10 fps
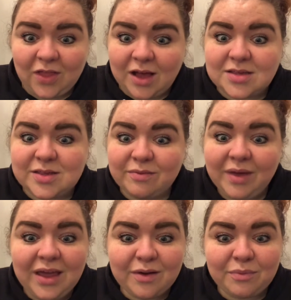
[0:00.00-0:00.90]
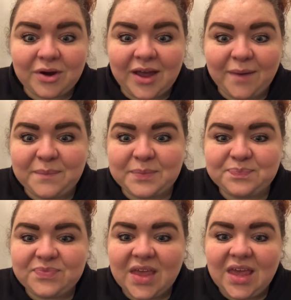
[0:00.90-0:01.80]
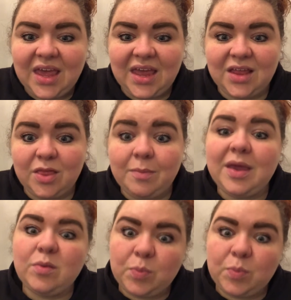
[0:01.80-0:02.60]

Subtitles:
I've lost some weight on pre-op. And